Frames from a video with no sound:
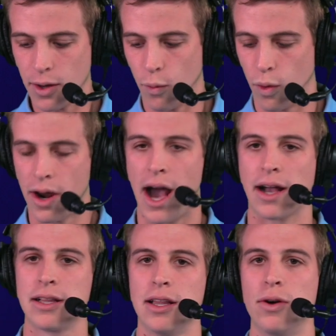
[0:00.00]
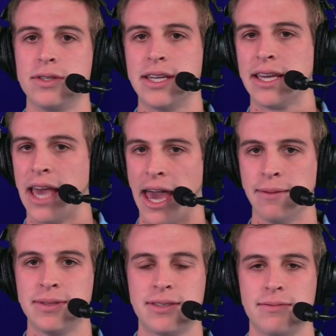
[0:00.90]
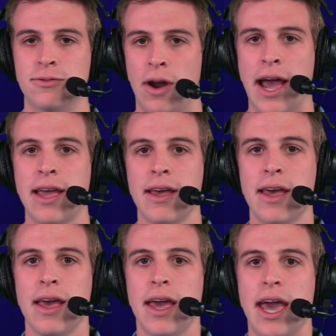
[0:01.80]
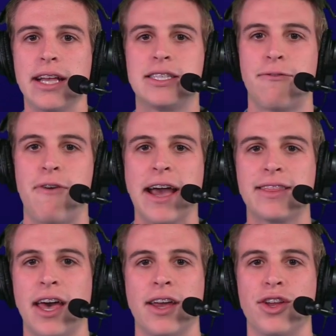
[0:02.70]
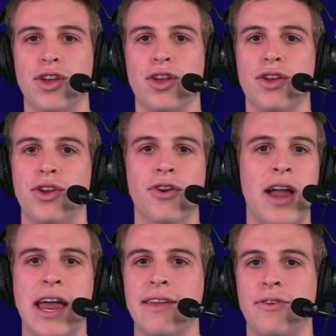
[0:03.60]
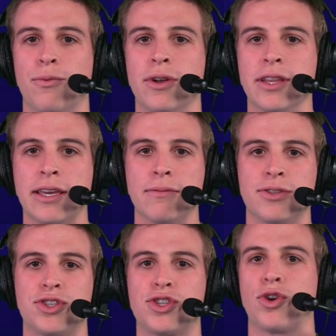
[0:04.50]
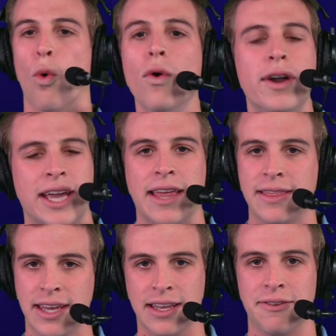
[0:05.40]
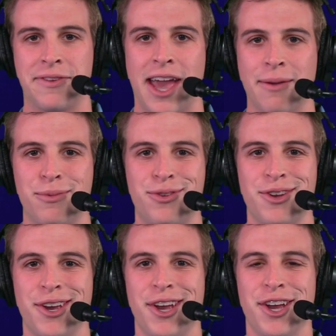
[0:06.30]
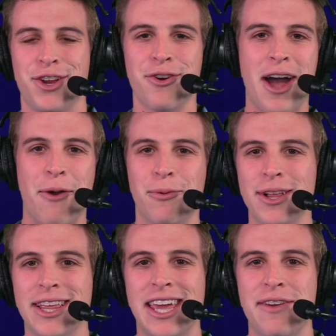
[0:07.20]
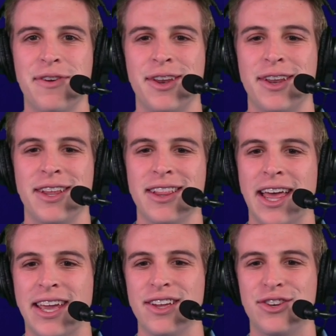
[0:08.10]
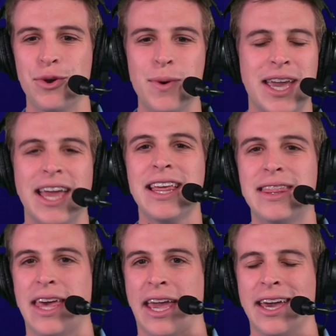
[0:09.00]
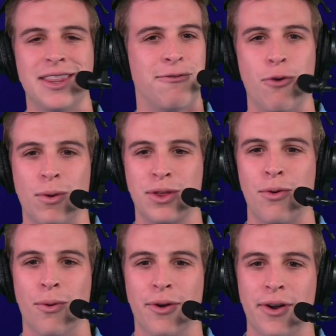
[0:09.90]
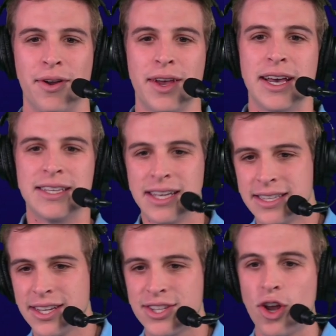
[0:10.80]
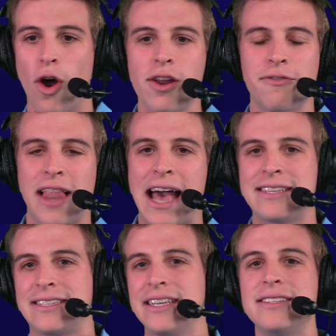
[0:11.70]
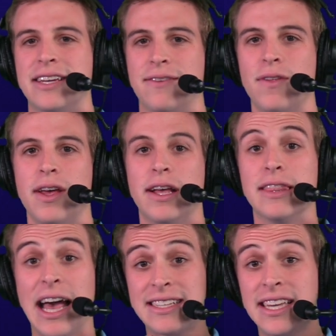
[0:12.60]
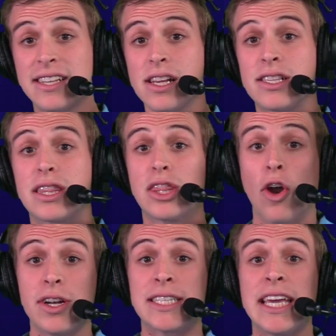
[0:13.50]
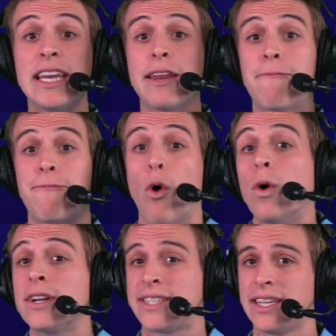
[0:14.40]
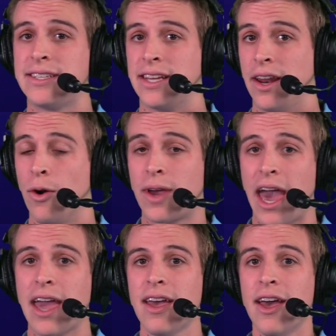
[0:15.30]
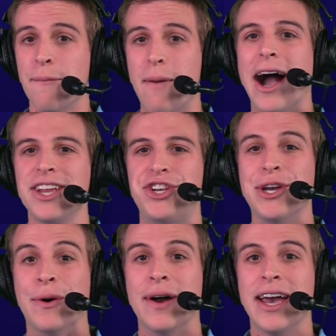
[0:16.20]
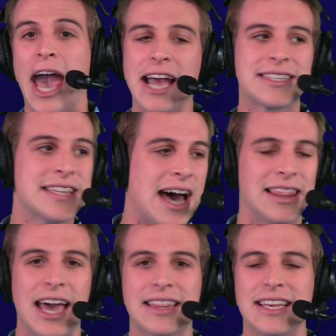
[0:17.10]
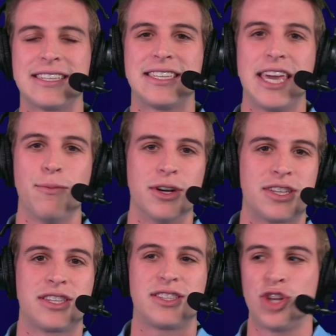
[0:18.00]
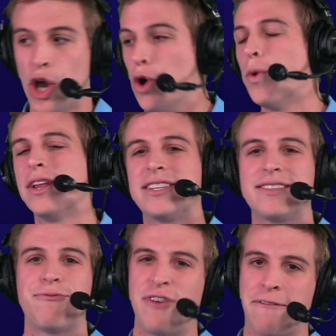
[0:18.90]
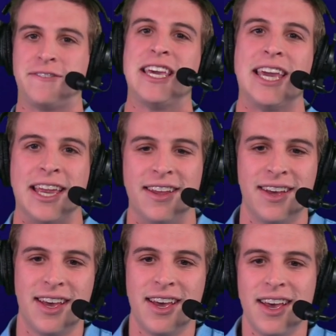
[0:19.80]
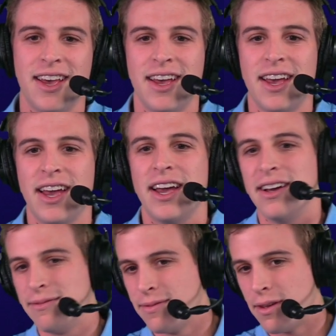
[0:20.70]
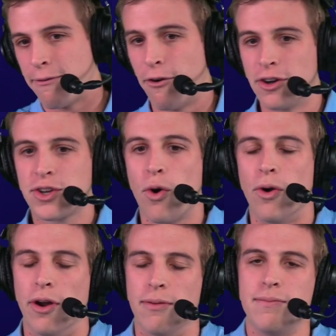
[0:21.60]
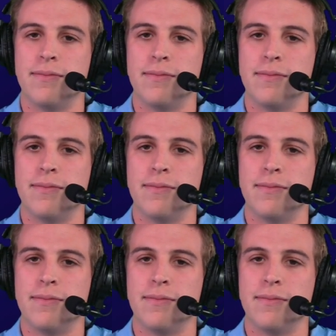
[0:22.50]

we're not closing games, right? It's the fact that you're not even really scoring at the end of games. You're not really even, like, doing anything in the fourth quarter. Since the start of last season. Last season's 13-4 season, okay? Mind you, it's not like this team was 2-15. First quarter,